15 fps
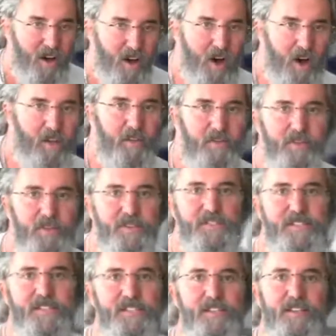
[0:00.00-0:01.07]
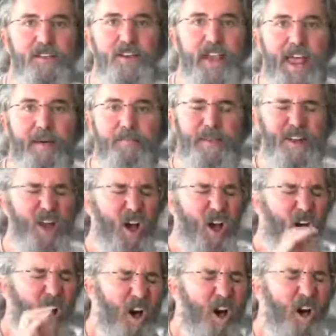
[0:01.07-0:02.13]
All of those things are going to happen.
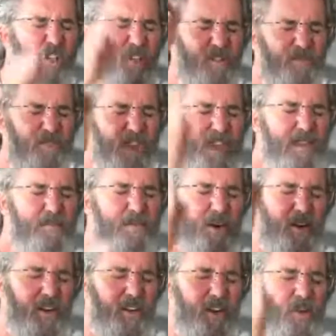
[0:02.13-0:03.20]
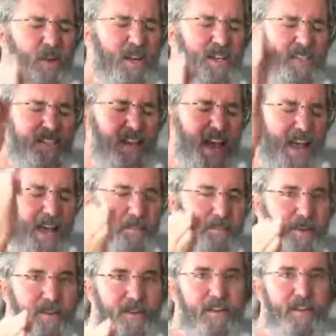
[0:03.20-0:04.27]
All of them are going to
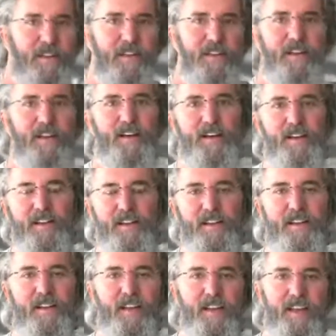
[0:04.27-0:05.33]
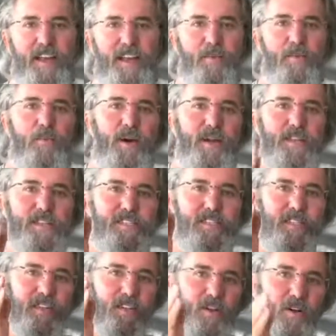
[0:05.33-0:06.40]
happen. And what is
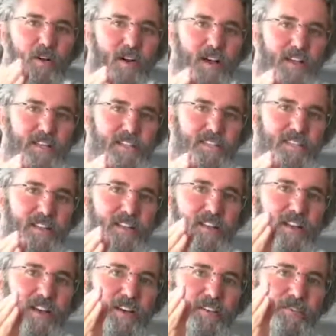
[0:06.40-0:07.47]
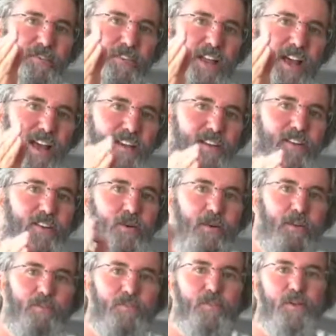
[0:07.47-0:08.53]
the cost of not
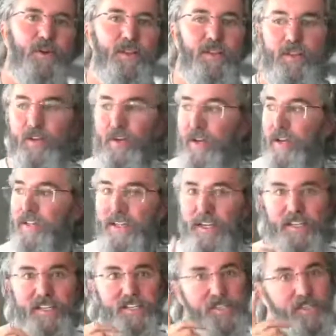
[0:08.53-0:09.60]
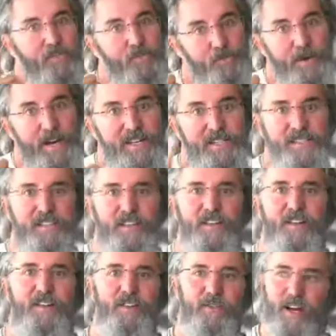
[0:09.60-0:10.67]
going forward? The cost, because there's risk,
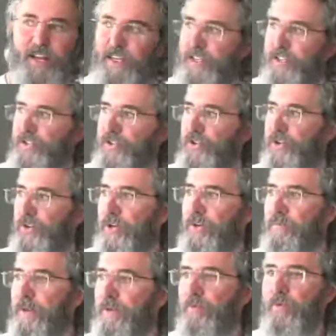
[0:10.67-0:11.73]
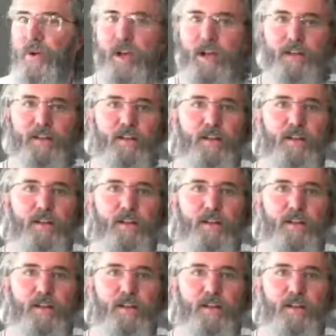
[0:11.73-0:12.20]
right? Because you could be wrong.